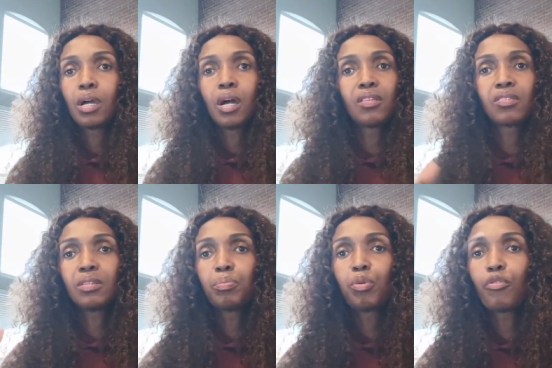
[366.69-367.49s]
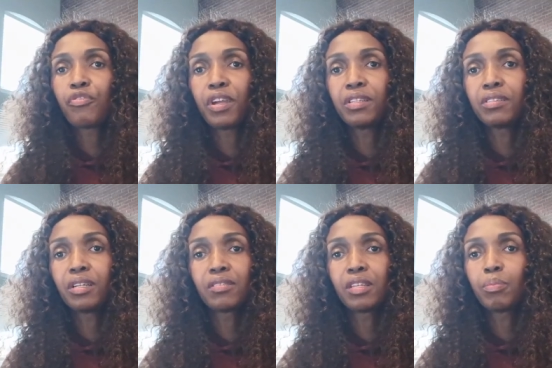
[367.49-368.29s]
as a prophet,
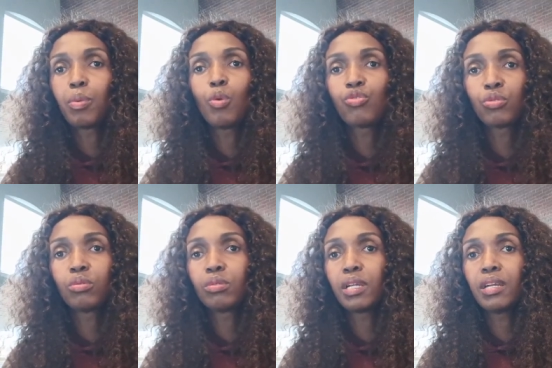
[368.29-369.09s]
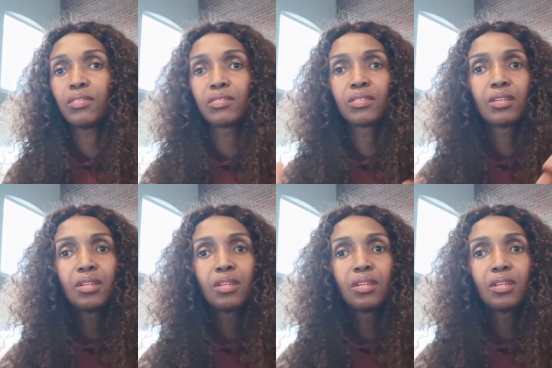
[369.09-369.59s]
as an apostle, as